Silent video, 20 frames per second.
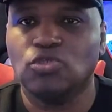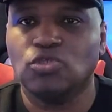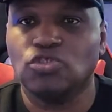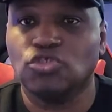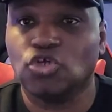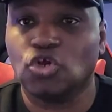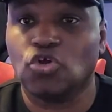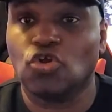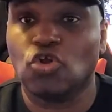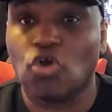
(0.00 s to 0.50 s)
the
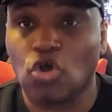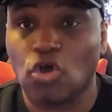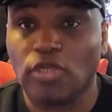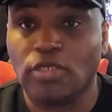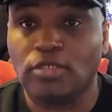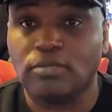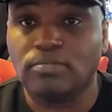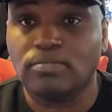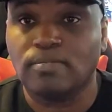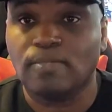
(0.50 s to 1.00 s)
turn
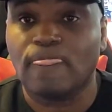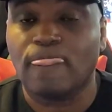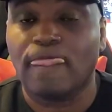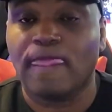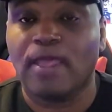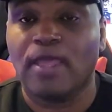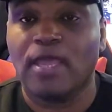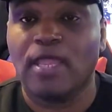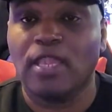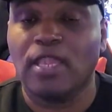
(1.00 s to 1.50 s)
on,
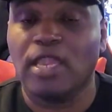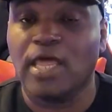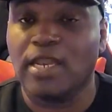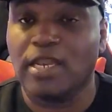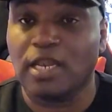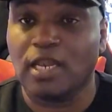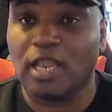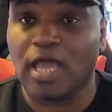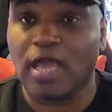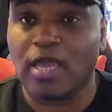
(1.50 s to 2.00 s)
let
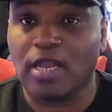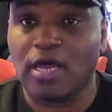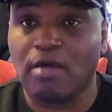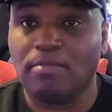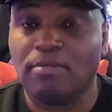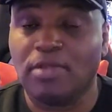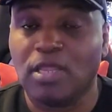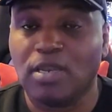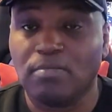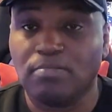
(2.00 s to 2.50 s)
it light
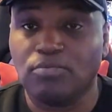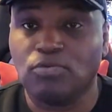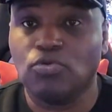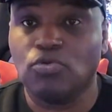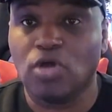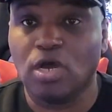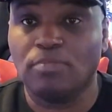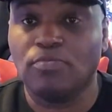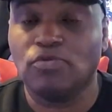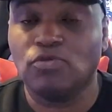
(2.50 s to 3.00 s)
up, let it
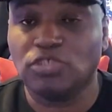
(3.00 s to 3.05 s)
boot up.